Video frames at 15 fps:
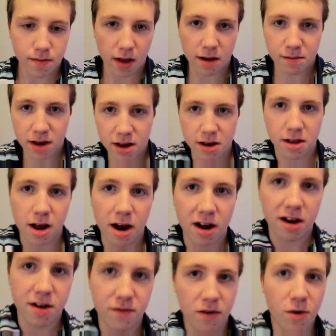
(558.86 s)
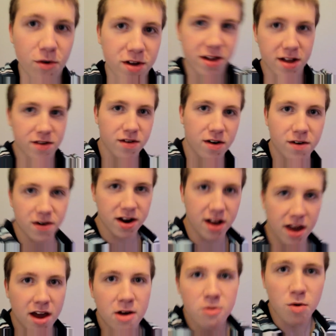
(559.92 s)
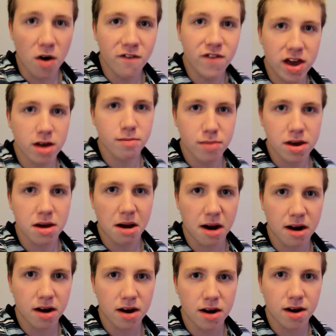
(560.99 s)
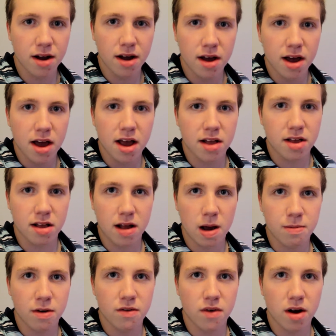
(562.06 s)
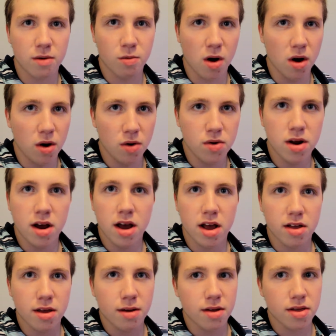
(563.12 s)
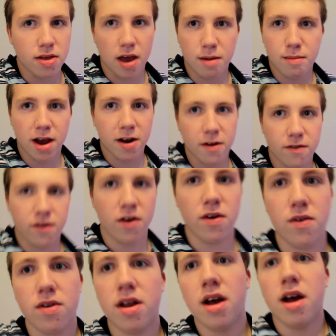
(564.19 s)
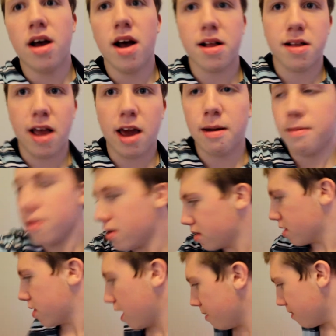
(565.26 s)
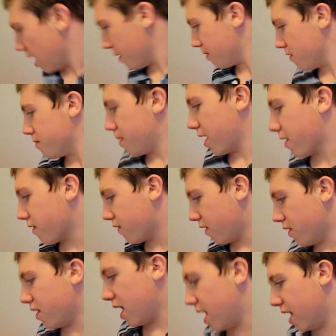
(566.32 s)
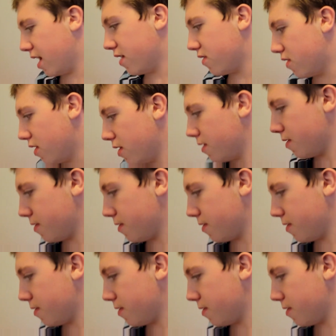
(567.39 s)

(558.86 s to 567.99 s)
I'm getting tired of holding this already. Rode VMPR. It's a type of a Rode, same microphone, same type of microphone as